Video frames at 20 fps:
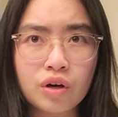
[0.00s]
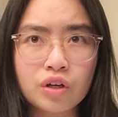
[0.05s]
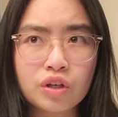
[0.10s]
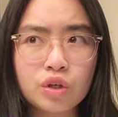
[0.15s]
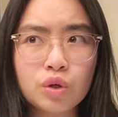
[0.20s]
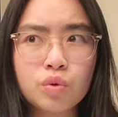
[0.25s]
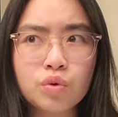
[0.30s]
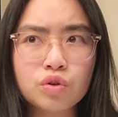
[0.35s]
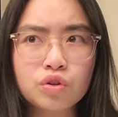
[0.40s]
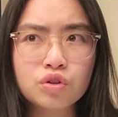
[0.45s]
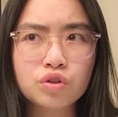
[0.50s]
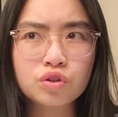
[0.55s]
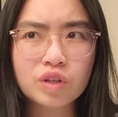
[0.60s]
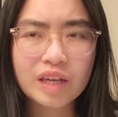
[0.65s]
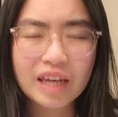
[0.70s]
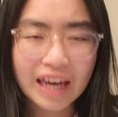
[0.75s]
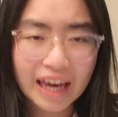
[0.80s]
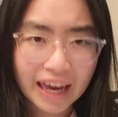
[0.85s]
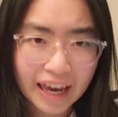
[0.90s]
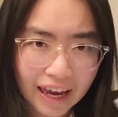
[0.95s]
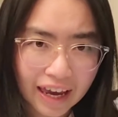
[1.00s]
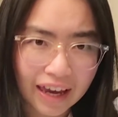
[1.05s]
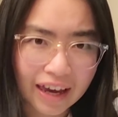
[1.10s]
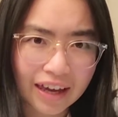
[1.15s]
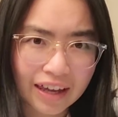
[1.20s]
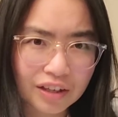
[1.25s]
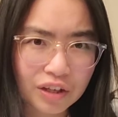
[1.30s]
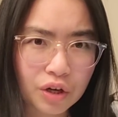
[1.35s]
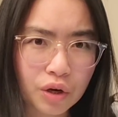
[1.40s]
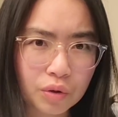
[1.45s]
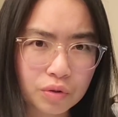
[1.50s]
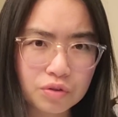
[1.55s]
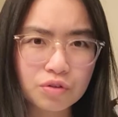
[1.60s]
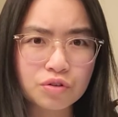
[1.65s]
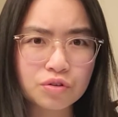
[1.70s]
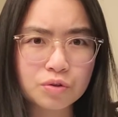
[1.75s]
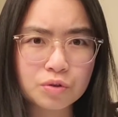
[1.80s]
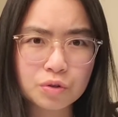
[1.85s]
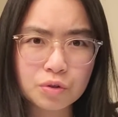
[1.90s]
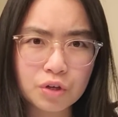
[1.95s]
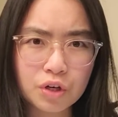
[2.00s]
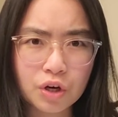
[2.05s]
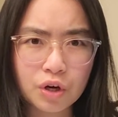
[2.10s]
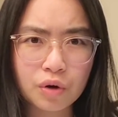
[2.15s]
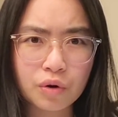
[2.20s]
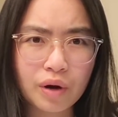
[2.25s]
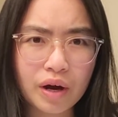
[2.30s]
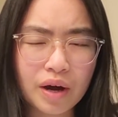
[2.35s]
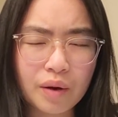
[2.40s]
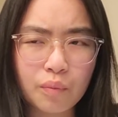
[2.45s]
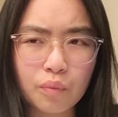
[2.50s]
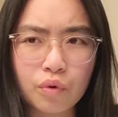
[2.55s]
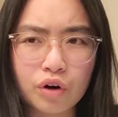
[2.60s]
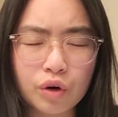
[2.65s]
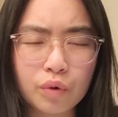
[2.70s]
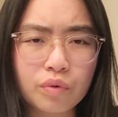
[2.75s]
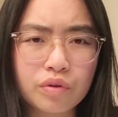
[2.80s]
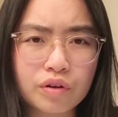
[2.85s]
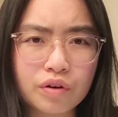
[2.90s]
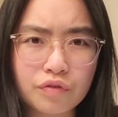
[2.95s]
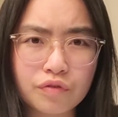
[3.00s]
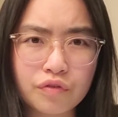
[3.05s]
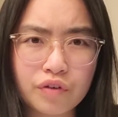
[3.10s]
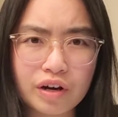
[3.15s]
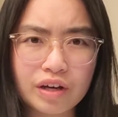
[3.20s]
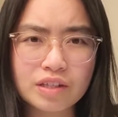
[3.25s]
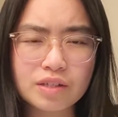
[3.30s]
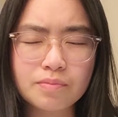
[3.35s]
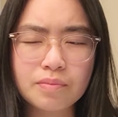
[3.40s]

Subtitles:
you can go to a studio and work with your friends,